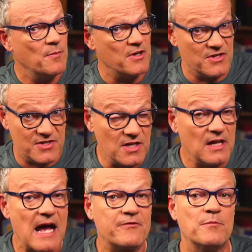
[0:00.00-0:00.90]
but you
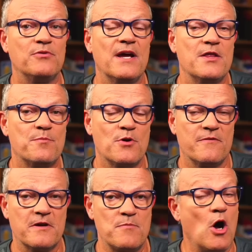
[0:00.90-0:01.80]
still have to play the
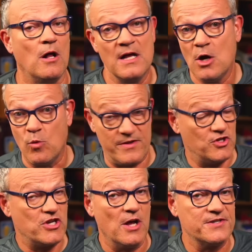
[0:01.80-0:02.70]
perfect ball.
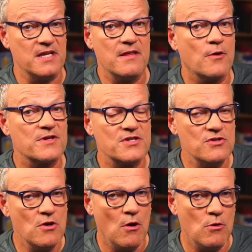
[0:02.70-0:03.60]
With Chelsea, there is
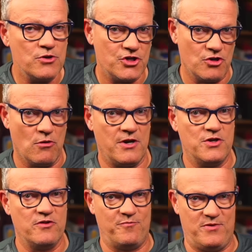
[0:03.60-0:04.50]
no
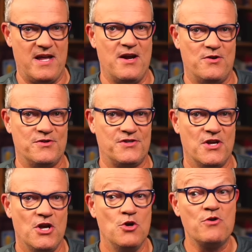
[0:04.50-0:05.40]
shortage of
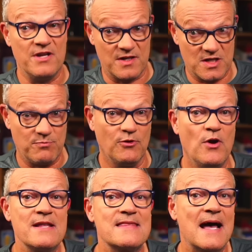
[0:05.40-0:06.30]
players who can
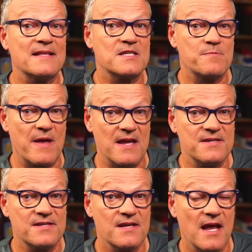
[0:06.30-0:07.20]
exploit that
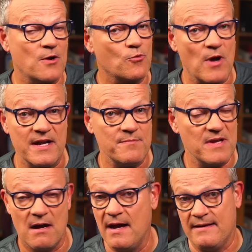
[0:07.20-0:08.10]
space and run in
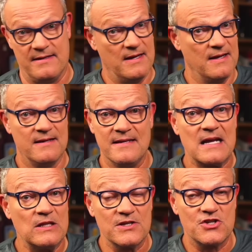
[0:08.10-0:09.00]
behind.
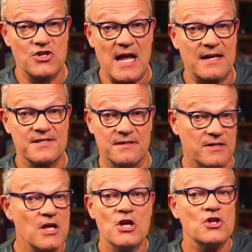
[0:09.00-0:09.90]
Nicholas
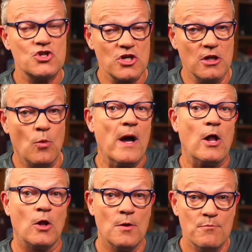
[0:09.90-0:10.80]
Jackson,
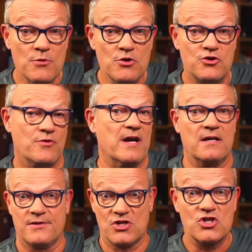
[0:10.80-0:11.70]
Chilwell,
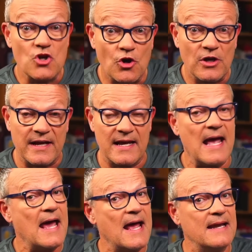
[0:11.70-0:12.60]
Mudryk,
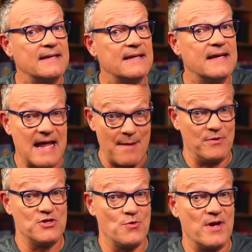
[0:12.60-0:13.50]
Sterling, and it
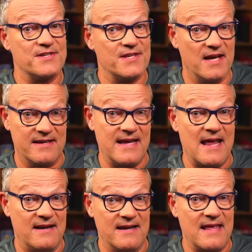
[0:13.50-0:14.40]
happened to us
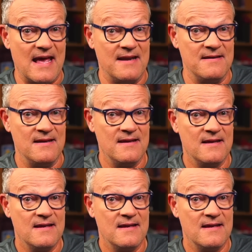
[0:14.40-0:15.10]
again and again,